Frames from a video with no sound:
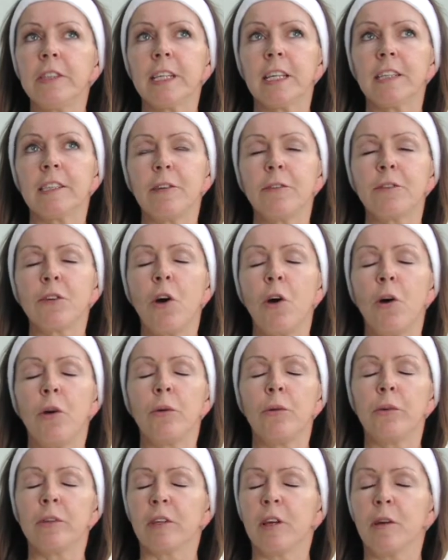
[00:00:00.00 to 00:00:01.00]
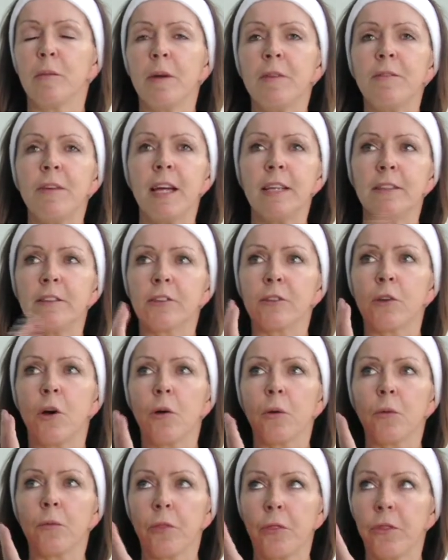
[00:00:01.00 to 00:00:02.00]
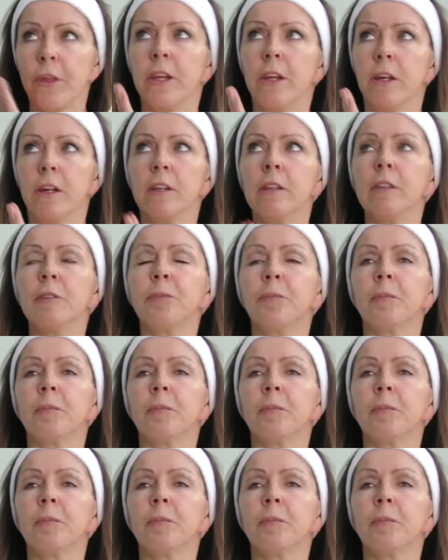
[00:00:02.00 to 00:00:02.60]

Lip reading: think as I've got older, my face has got thinner.